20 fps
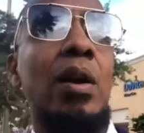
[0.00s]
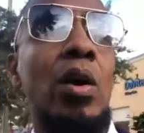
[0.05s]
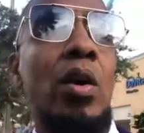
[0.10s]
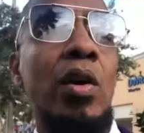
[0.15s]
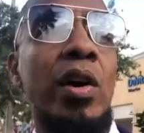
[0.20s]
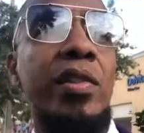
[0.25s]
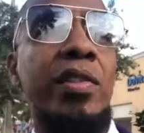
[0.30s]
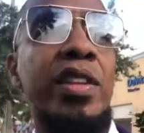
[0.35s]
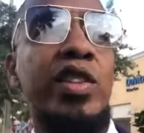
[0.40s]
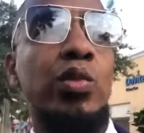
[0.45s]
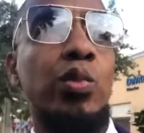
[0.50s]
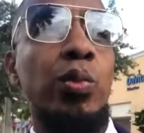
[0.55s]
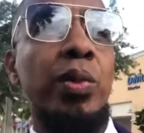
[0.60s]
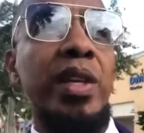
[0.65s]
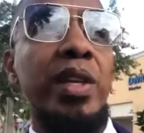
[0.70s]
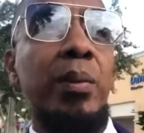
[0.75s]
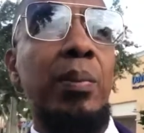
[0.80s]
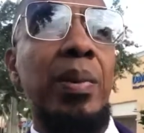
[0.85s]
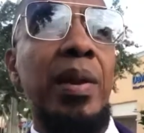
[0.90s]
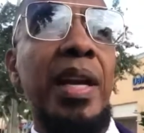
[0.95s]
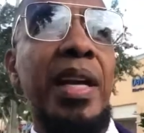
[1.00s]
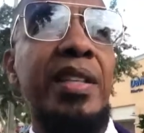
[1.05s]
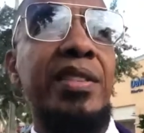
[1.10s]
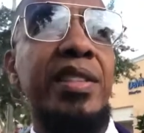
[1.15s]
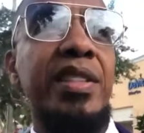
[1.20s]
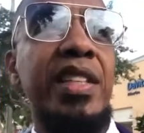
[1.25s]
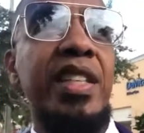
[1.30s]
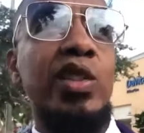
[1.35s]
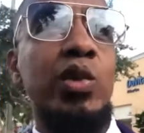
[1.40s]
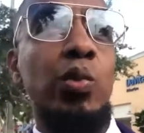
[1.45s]
or this real
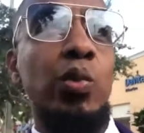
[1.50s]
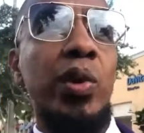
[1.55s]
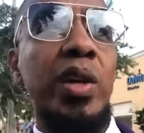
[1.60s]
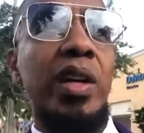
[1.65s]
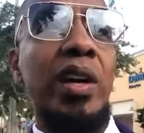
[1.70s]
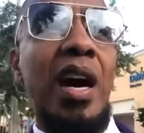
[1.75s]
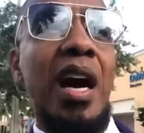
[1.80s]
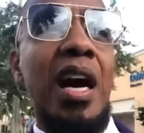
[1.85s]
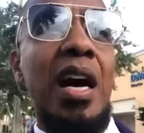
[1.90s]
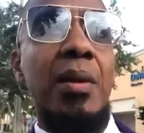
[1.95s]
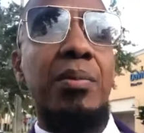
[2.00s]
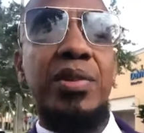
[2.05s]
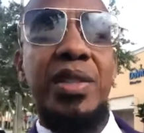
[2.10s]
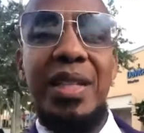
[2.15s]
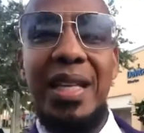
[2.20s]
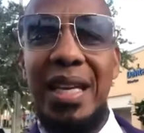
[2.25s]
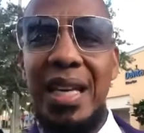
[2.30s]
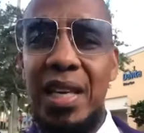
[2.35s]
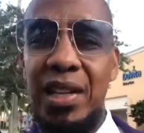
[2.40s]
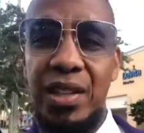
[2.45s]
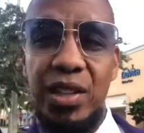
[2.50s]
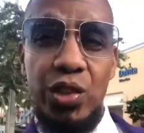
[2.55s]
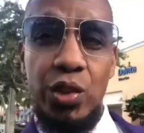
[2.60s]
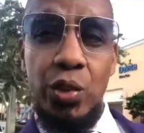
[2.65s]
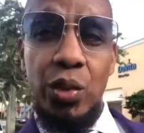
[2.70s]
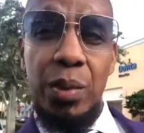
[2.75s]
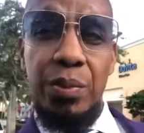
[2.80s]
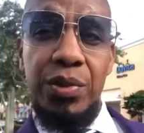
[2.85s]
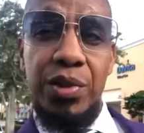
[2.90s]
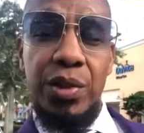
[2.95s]
place, this real object in the
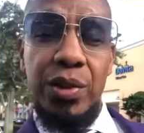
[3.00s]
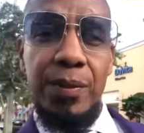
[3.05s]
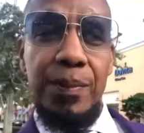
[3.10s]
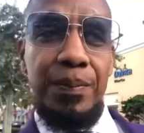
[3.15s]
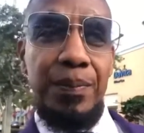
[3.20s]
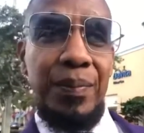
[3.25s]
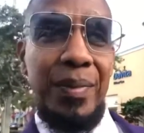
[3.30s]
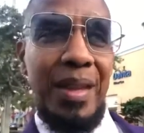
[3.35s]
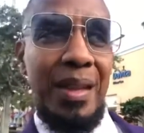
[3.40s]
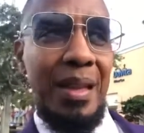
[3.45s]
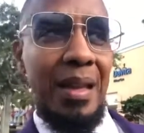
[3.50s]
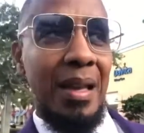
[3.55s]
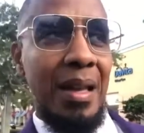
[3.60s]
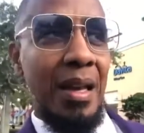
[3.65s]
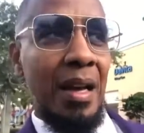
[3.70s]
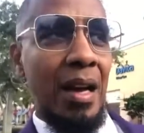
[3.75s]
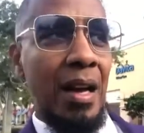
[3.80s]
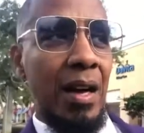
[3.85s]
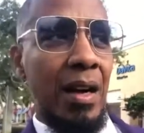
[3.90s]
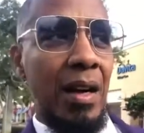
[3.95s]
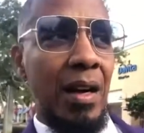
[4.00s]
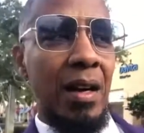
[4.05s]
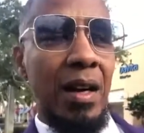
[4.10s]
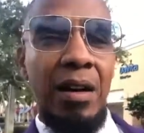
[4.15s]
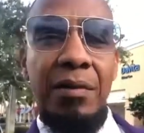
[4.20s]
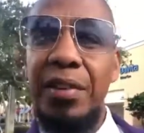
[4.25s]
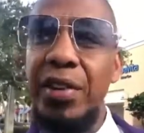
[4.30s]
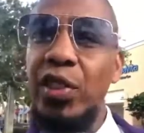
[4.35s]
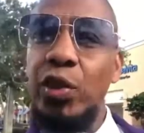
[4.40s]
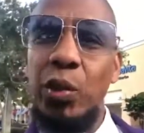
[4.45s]
scripture
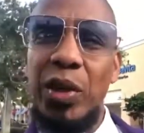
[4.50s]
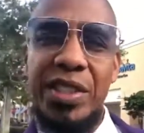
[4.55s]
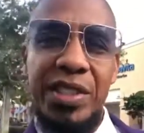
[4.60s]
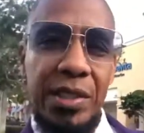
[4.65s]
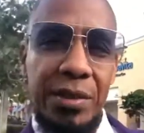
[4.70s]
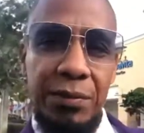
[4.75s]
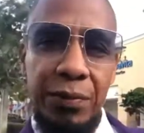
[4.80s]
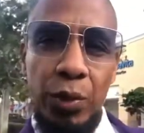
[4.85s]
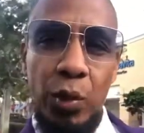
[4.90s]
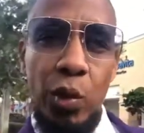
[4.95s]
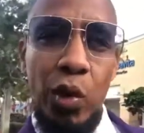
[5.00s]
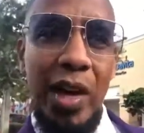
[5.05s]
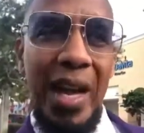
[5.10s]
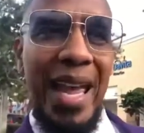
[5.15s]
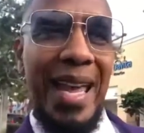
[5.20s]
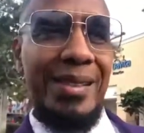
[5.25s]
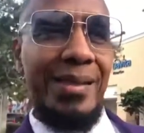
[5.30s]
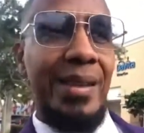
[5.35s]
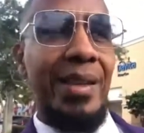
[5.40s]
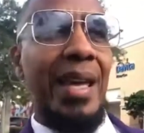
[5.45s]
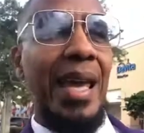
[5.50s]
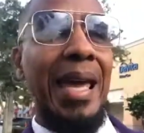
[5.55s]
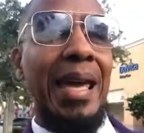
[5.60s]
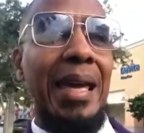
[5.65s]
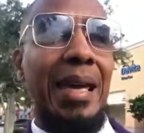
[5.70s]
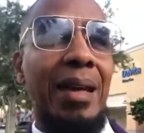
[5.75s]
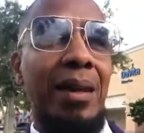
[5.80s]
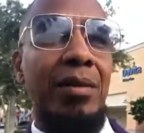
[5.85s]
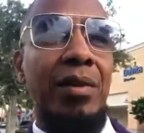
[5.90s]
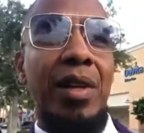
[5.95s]
of a threshing floor has
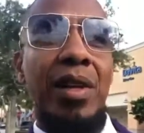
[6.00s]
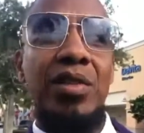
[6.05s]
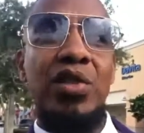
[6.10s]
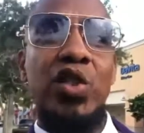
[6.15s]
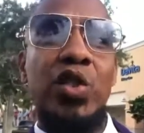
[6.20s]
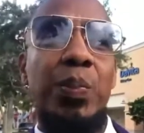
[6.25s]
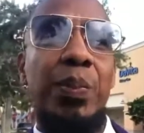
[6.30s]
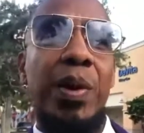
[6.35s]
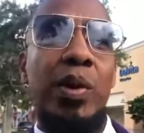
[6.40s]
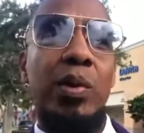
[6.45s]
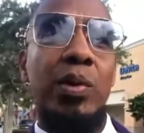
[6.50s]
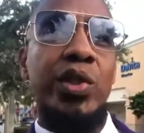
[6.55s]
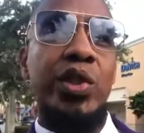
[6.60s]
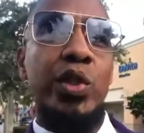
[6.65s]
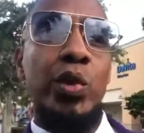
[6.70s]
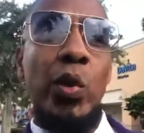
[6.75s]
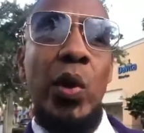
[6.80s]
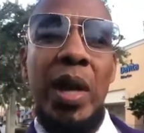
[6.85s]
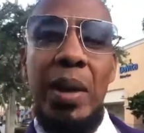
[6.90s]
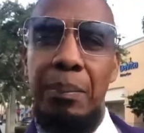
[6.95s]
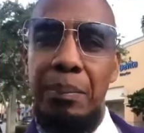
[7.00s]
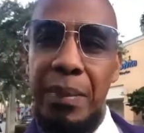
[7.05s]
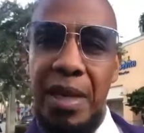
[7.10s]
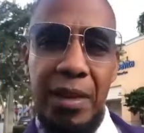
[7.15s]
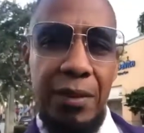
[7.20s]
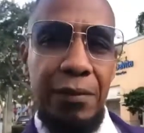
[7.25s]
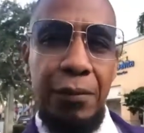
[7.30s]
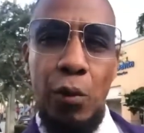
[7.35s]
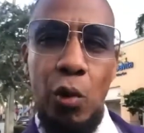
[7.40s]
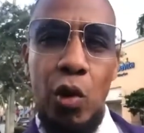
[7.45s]
gained spiritual and
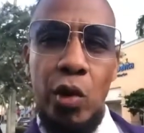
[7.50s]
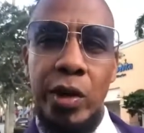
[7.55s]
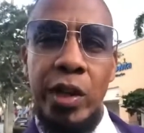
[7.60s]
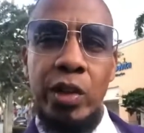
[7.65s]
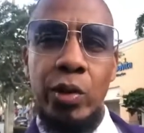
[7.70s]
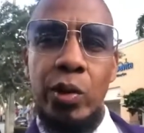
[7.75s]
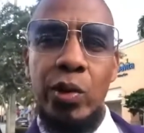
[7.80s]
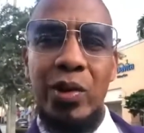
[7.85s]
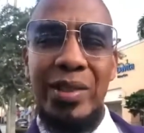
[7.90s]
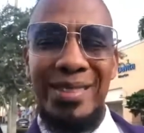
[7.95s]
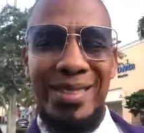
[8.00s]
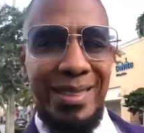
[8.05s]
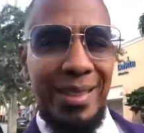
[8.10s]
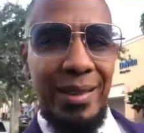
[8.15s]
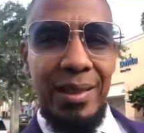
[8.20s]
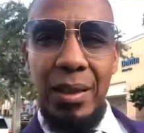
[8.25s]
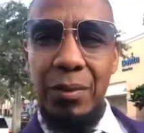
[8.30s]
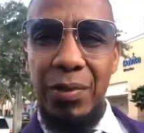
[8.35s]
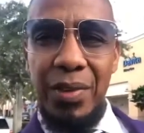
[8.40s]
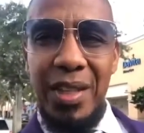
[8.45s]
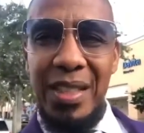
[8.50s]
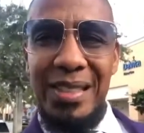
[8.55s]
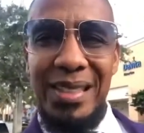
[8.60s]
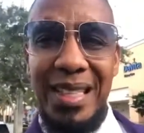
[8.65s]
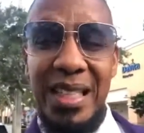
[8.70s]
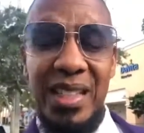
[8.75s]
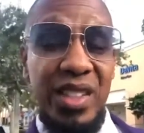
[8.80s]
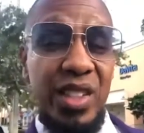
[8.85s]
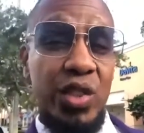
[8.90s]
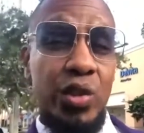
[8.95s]
metaphorical significance
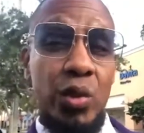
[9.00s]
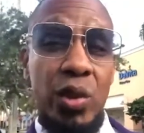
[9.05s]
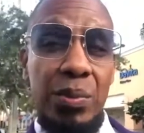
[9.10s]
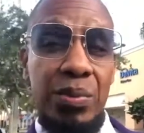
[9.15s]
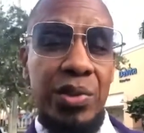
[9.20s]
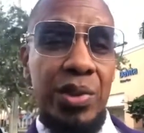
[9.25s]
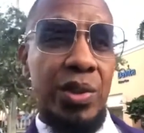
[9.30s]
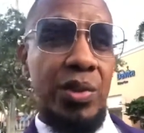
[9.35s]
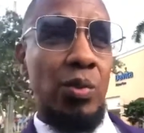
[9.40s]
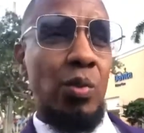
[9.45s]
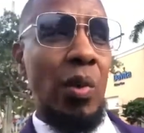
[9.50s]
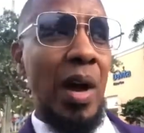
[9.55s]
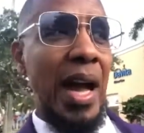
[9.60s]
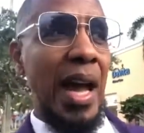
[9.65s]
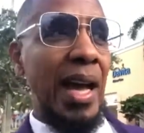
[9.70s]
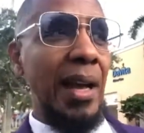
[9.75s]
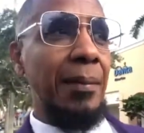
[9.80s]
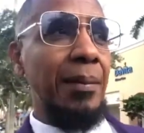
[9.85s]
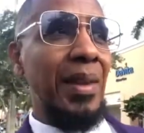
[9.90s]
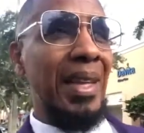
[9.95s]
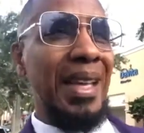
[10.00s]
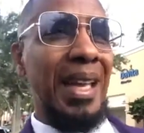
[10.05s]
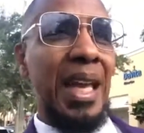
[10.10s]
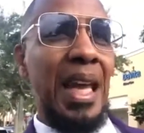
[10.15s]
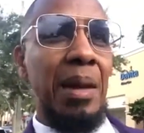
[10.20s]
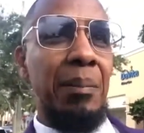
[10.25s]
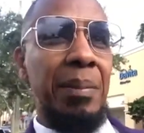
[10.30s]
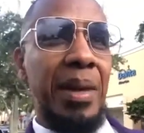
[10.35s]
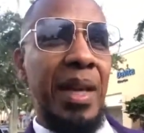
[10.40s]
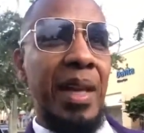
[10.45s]
in the scripture. Why?
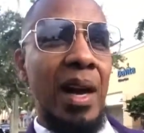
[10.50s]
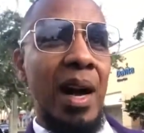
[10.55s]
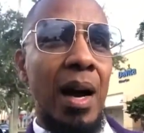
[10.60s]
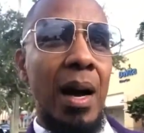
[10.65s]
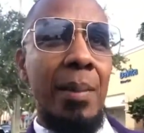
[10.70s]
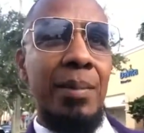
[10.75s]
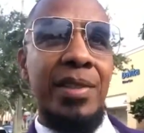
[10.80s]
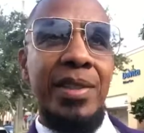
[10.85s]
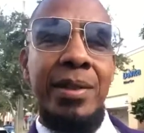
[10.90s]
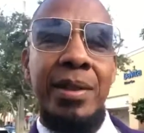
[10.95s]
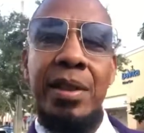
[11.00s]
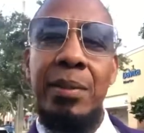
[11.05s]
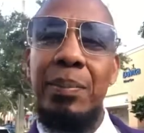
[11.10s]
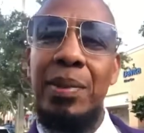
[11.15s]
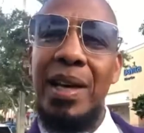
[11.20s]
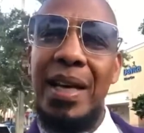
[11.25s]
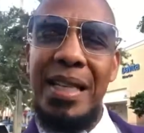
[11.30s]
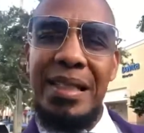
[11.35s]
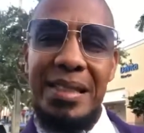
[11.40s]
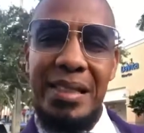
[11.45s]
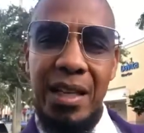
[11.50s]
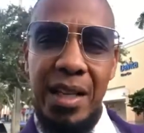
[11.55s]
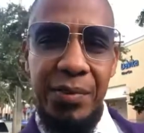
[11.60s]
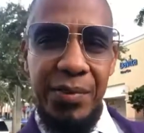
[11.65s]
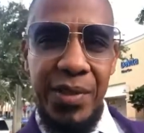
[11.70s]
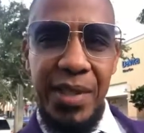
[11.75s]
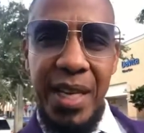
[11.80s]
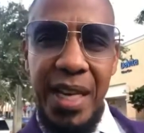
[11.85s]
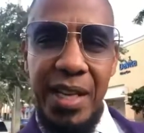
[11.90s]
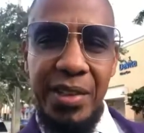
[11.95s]
It becomes the place
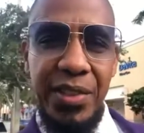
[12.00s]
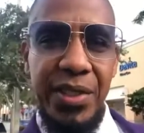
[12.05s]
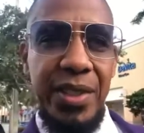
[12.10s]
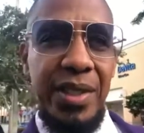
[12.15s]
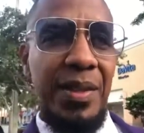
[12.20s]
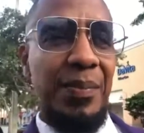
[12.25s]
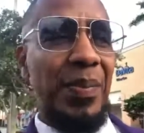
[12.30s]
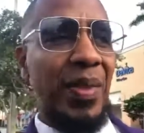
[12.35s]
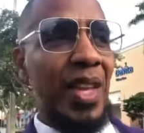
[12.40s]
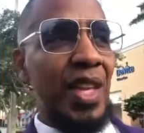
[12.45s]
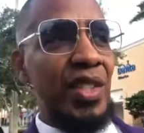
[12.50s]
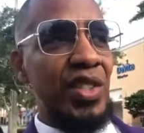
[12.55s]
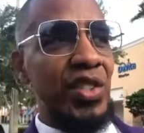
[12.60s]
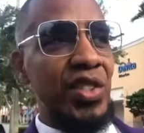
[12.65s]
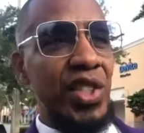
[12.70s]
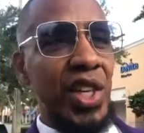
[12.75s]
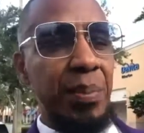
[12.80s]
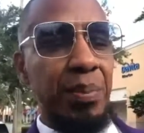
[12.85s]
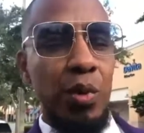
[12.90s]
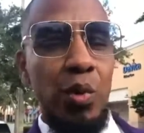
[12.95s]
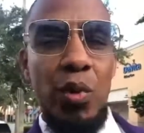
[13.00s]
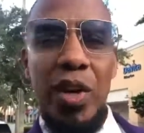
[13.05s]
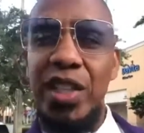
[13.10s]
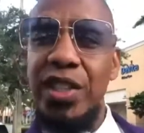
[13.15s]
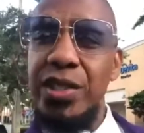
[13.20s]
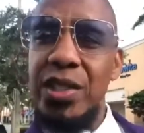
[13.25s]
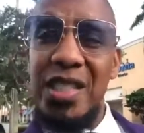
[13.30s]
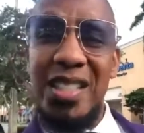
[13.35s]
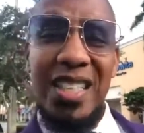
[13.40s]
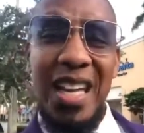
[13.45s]
of test,
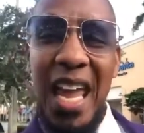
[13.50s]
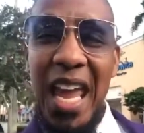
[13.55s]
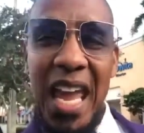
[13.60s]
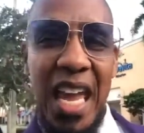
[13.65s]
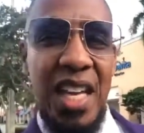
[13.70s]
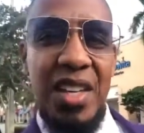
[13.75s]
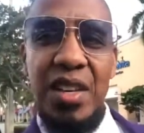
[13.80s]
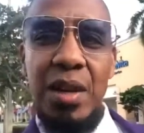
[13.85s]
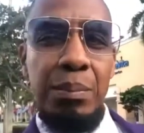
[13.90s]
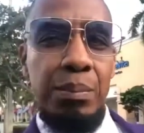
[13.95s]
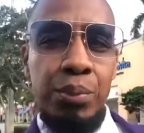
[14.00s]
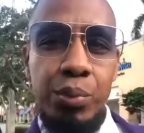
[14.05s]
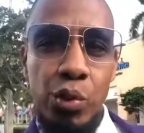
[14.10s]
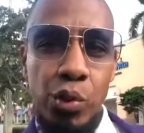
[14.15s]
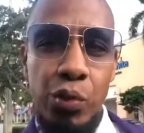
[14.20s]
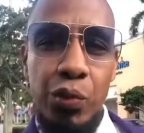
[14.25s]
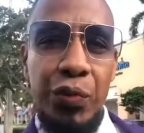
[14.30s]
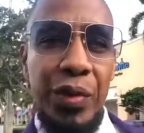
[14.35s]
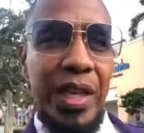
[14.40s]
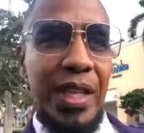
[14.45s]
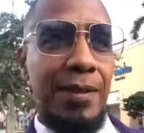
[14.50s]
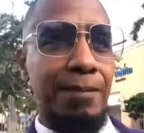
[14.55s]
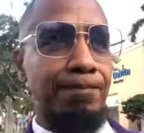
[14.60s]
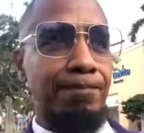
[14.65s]
separation, and proving.